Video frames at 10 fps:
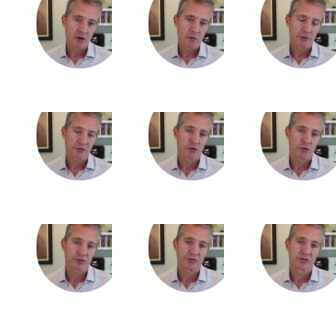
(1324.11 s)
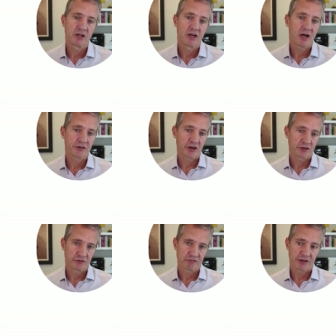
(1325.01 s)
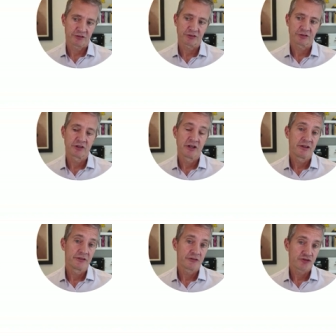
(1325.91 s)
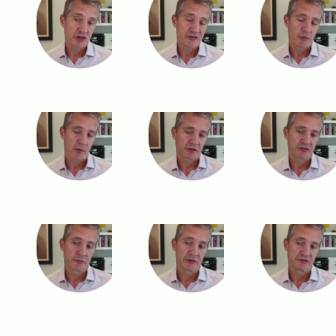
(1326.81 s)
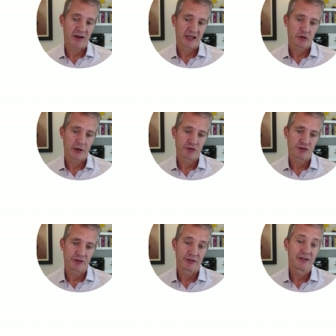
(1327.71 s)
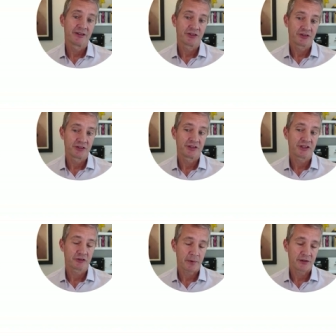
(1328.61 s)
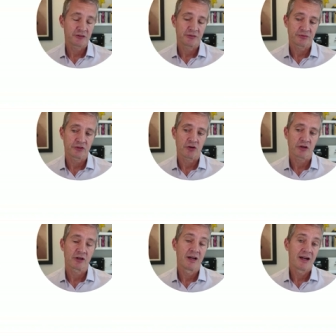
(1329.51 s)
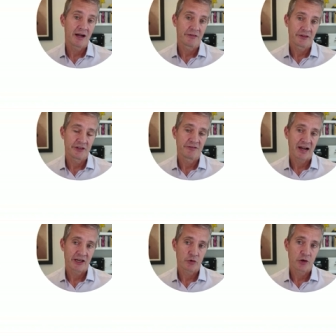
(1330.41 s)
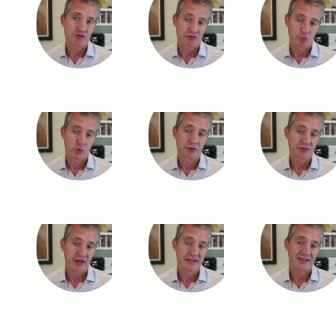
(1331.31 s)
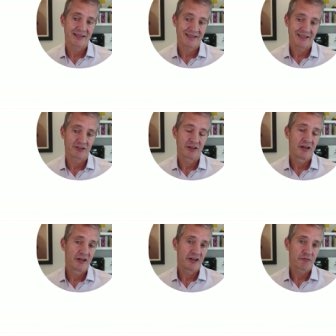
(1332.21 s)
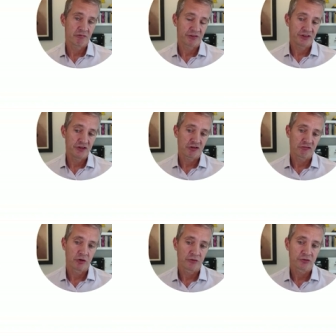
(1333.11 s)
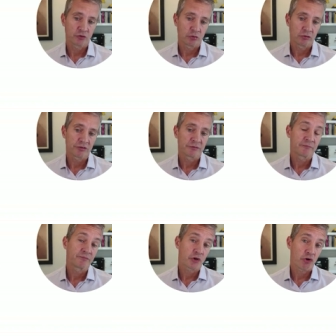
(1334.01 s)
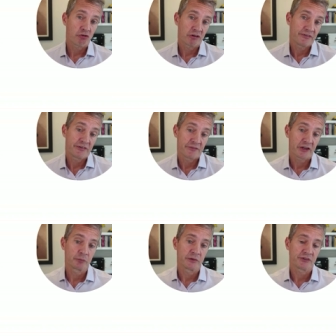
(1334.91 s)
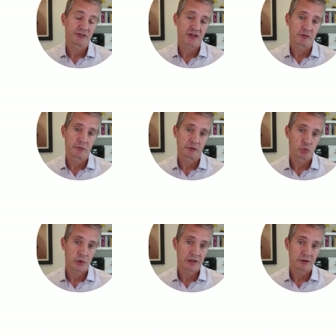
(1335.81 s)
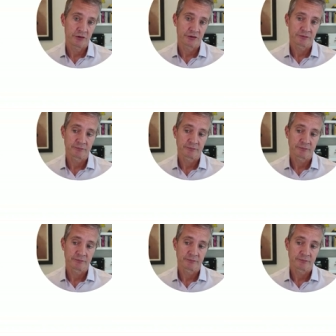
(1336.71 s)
But of course, a ton of risks. Chief amongst them is valuation. This is an expensive stock, and the valuation will take a hit if procedure growth stalls or if investment sentiment weakens.